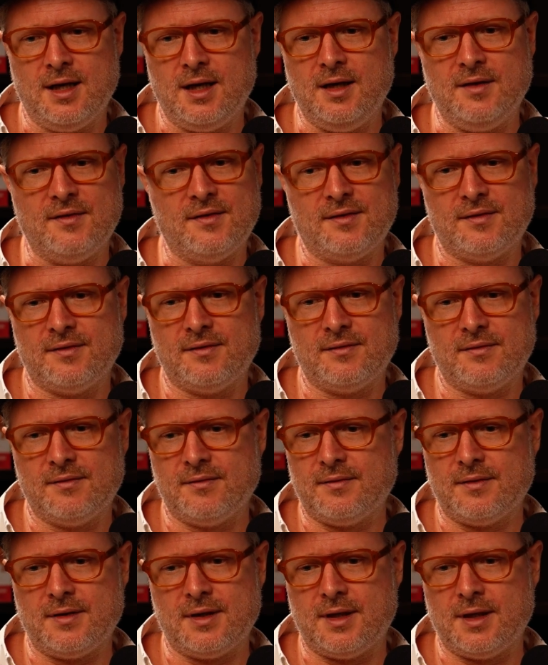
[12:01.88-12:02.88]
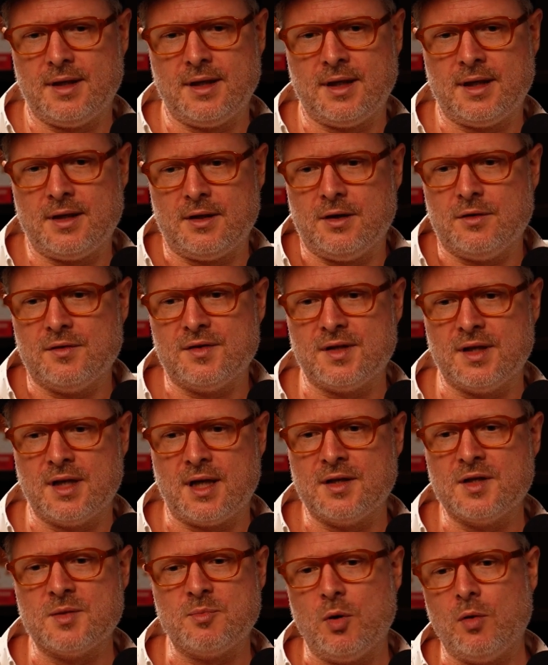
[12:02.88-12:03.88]
it's I don't know, it's an
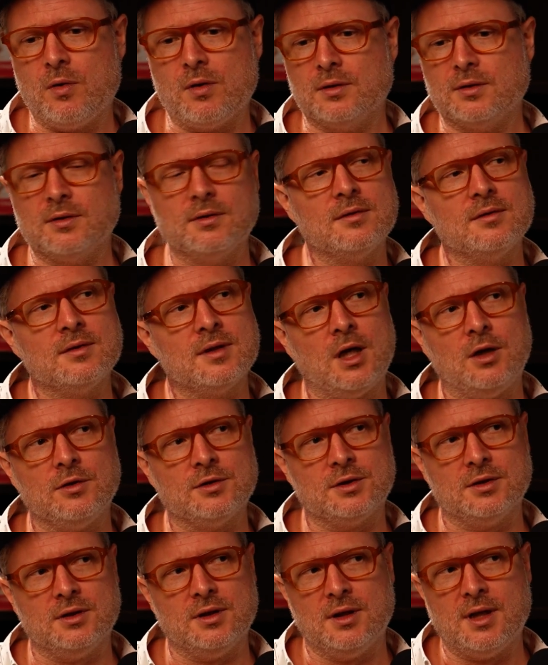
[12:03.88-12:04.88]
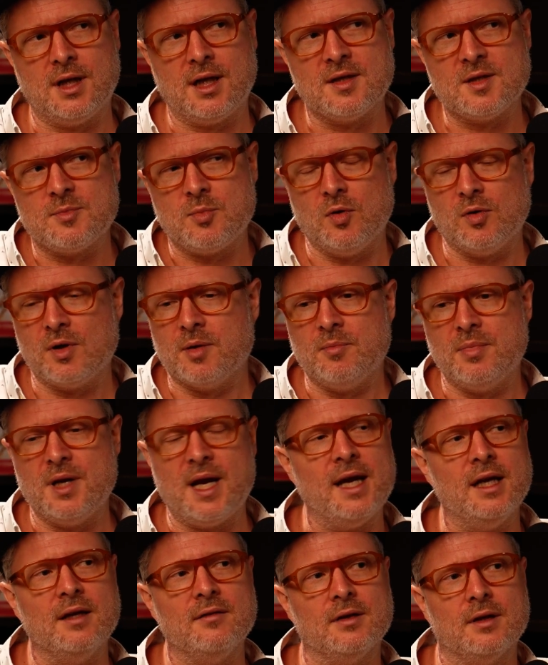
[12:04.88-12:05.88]
unspoken culture, an unspoken
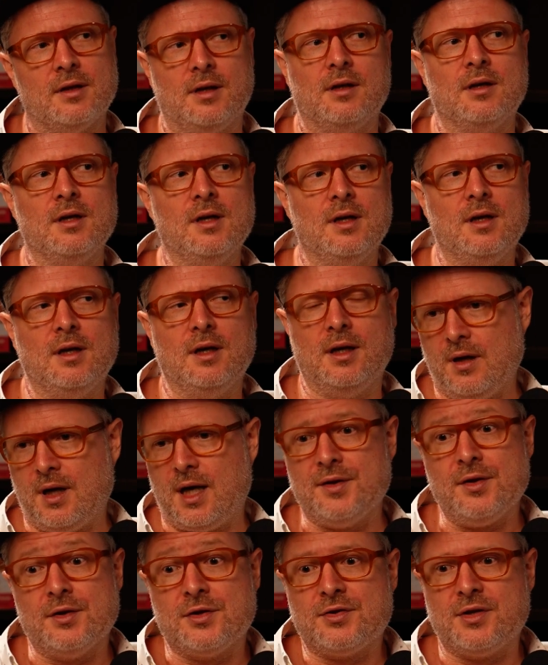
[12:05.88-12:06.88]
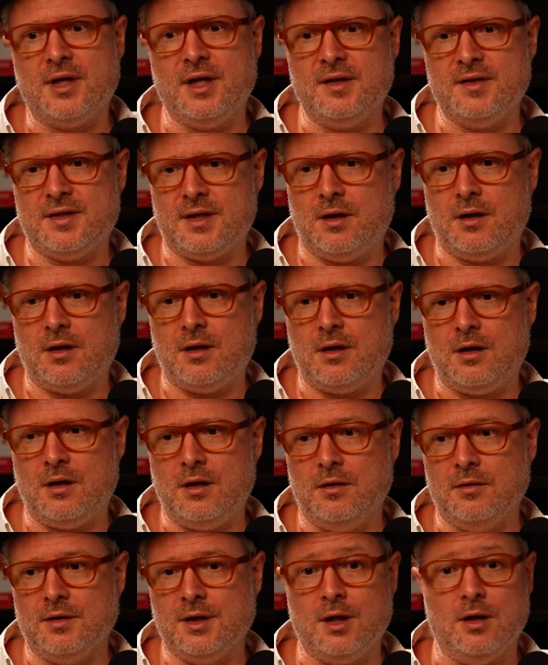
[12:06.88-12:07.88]
behavior. Other trends
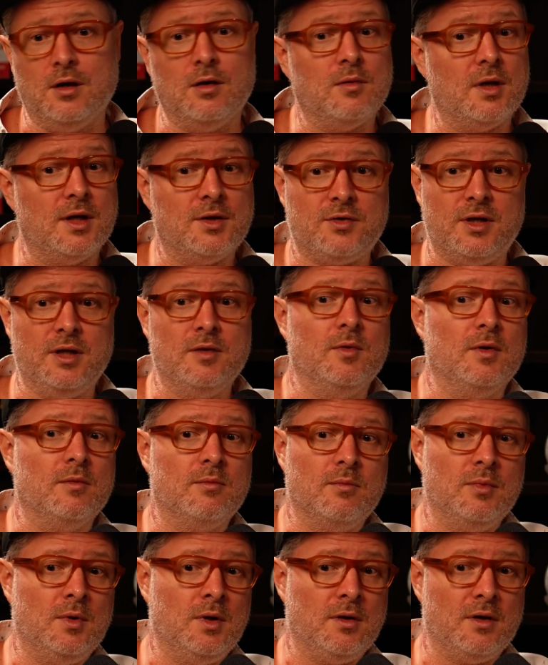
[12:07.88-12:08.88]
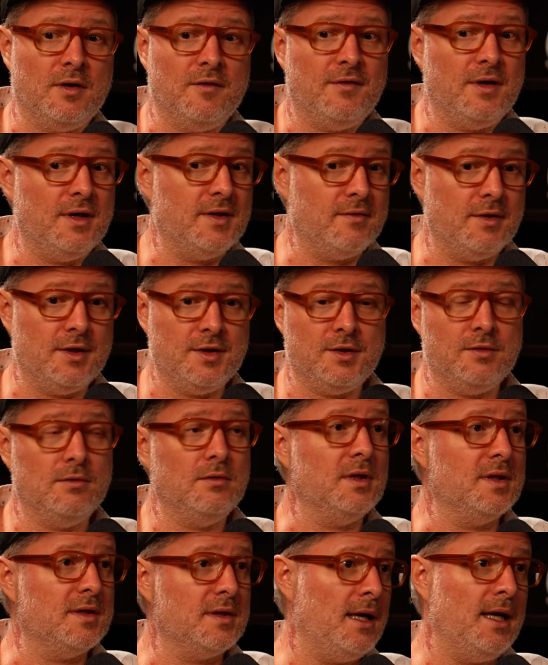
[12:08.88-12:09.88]
are, a trend we're going to face very soon
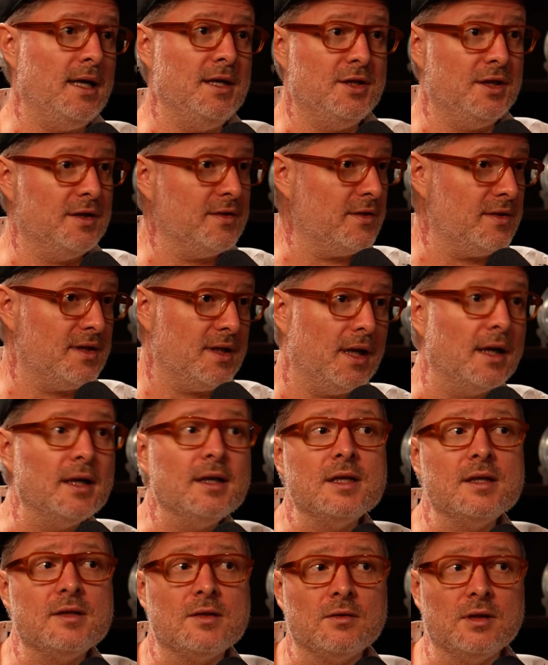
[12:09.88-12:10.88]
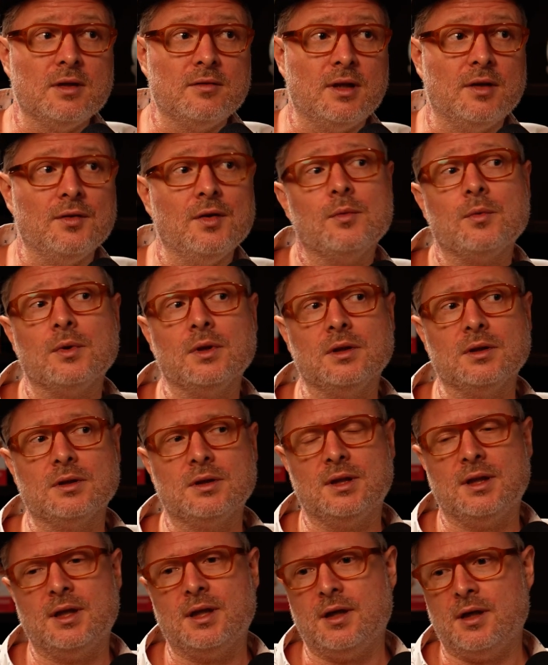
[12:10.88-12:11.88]
is aging societies all around the world.
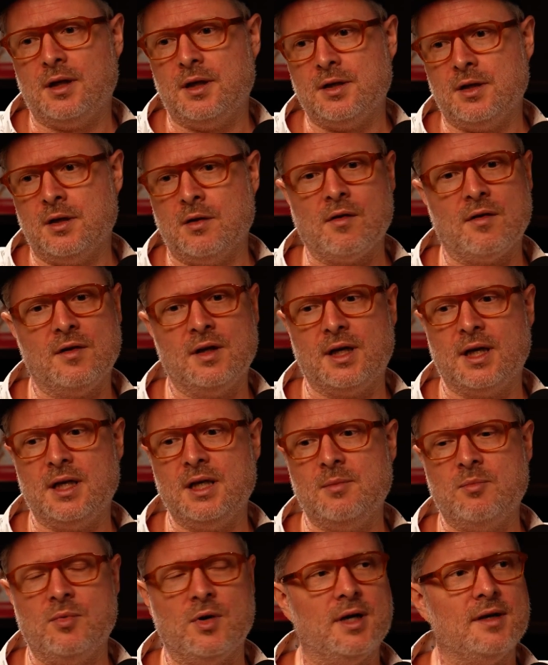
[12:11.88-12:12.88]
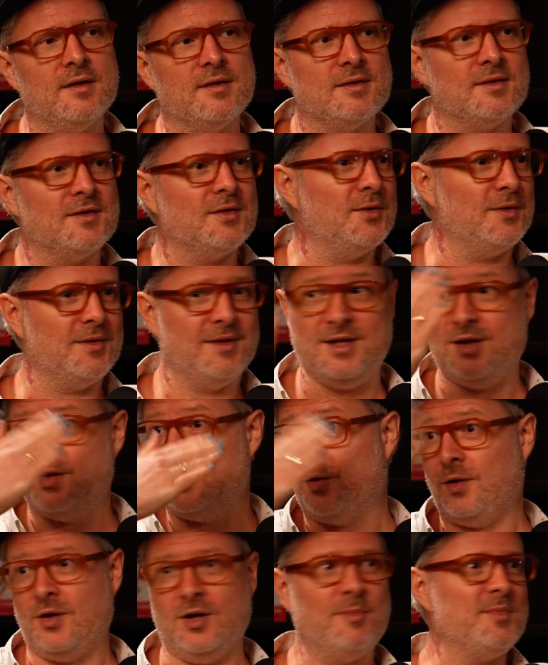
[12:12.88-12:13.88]
I don't think any brands, so the
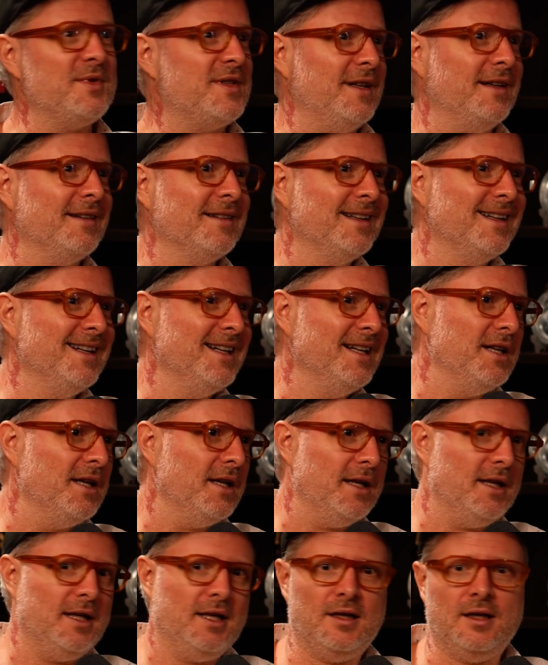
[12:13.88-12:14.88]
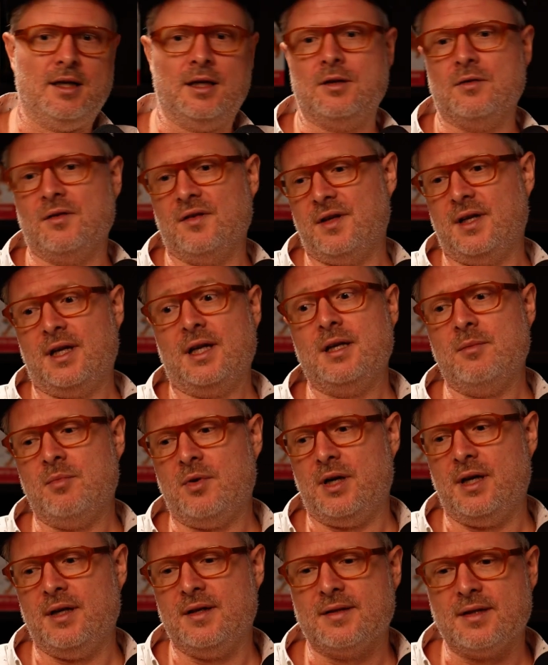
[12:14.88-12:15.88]
total opposite. I don't think any
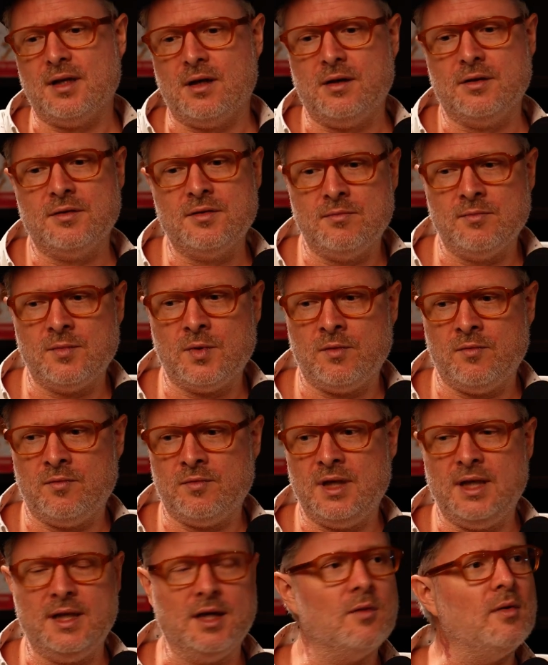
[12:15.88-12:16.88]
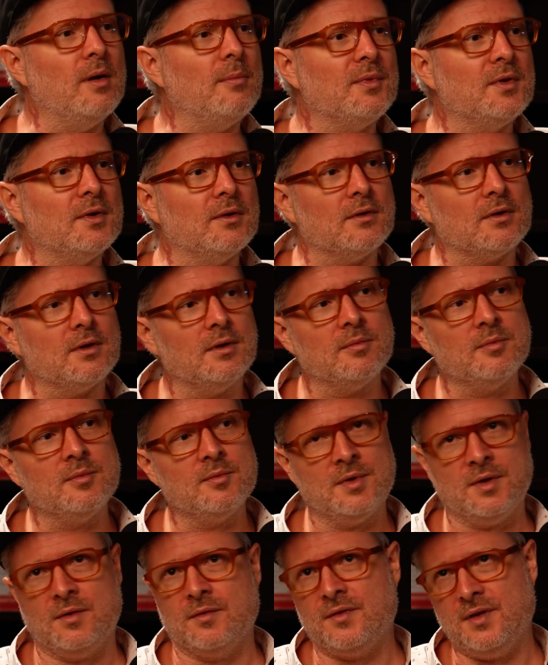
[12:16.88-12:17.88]
brands are really equipped or
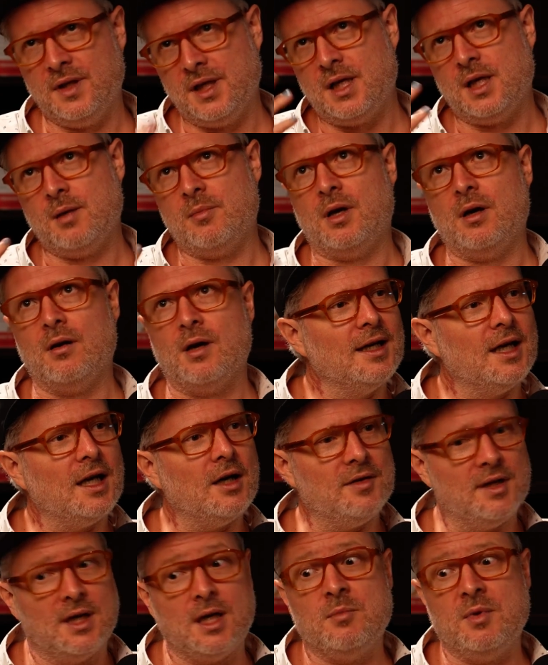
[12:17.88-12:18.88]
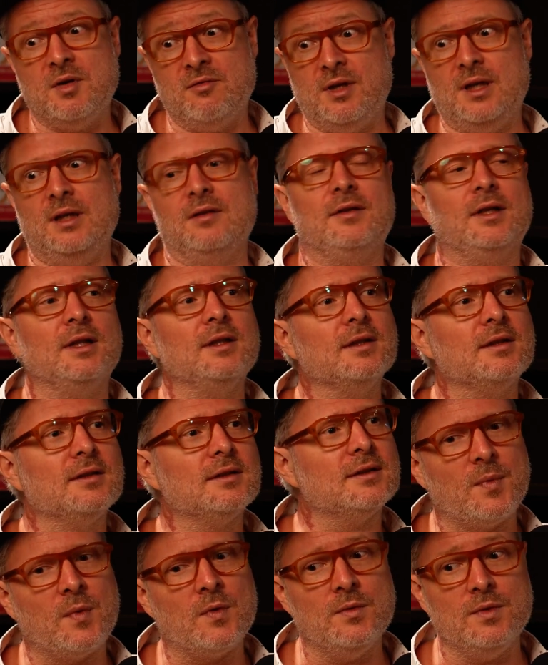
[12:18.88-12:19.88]
thinking about how they can be relevant
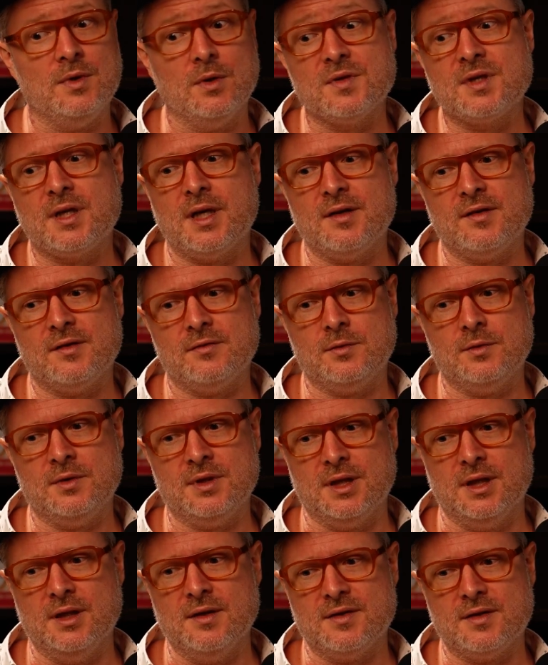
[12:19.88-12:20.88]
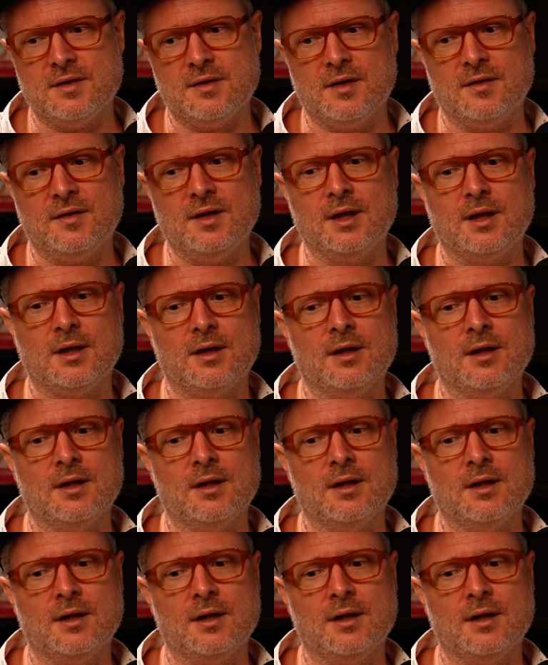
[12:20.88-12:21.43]
to those kinds of audience. And I think